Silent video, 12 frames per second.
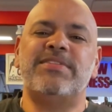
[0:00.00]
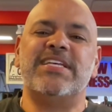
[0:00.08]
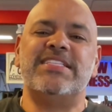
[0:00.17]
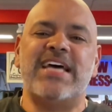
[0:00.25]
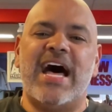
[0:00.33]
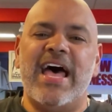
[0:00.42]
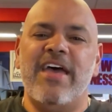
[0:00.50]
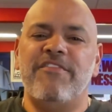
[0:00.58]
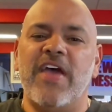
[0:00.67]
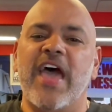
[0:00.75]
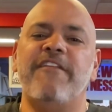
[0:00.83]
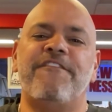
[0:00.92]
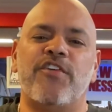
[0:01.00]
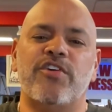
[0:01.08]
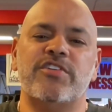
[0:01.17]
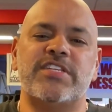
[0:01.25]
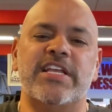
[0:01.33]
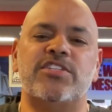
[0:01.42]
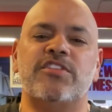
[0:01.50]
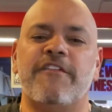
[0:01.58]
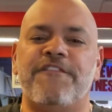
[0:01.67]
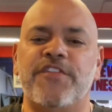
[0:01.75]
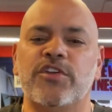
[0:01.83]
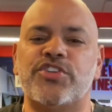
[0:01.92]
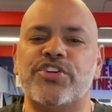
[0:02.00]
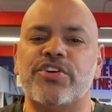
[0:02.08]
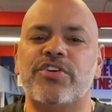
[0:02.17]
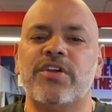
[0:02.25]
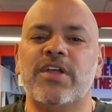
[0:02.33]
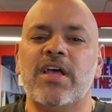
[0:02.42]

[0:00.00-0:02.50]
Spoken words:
to dive headfirst into the future